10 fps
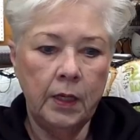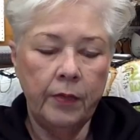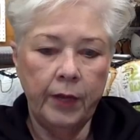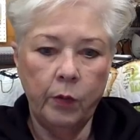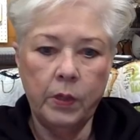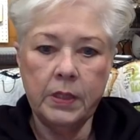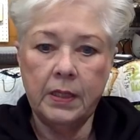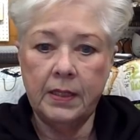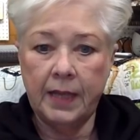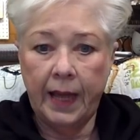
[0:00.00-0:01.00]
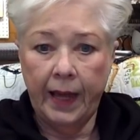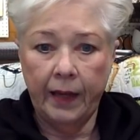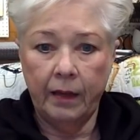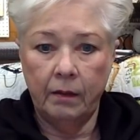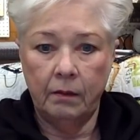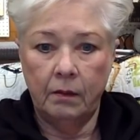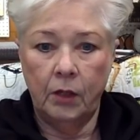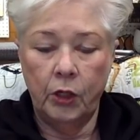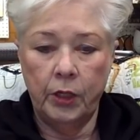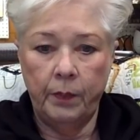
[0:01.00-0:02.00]
there was a deck
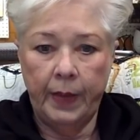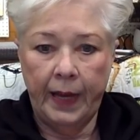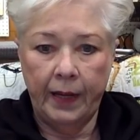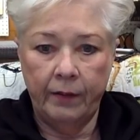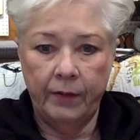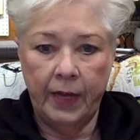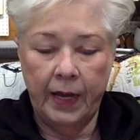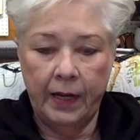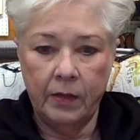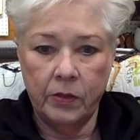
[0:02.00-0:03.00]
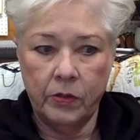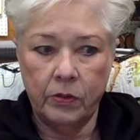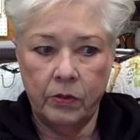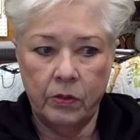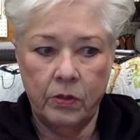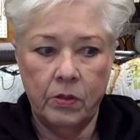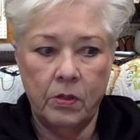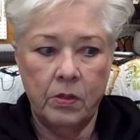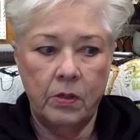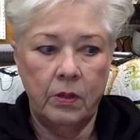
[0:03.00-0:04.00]
on the back of the house.
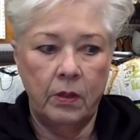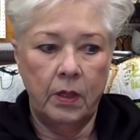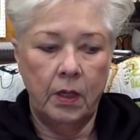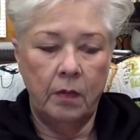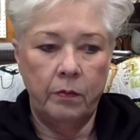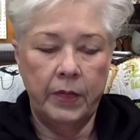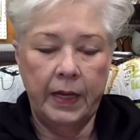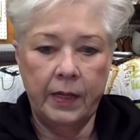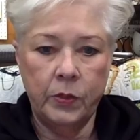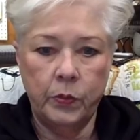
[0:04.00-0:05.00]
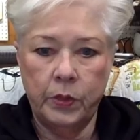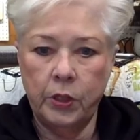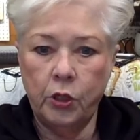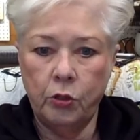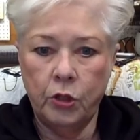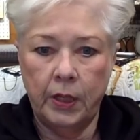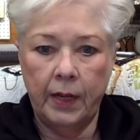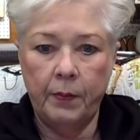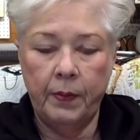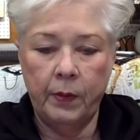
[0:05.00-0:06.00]
The house was a U
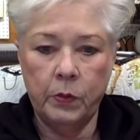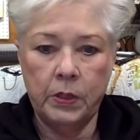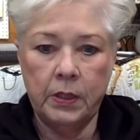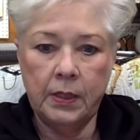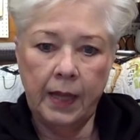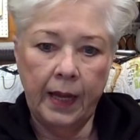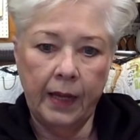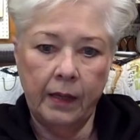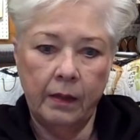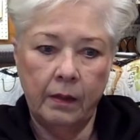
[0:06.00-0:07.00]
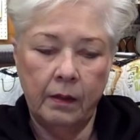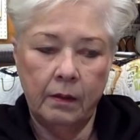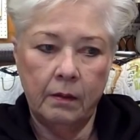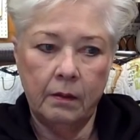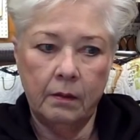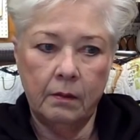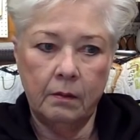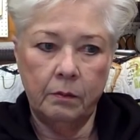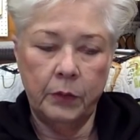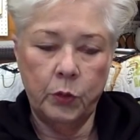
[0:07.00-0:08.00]
shape, and there was a deck
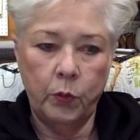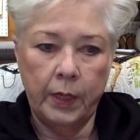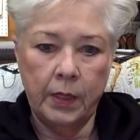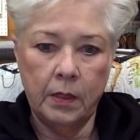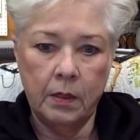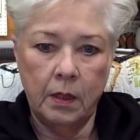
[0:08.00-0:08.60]
between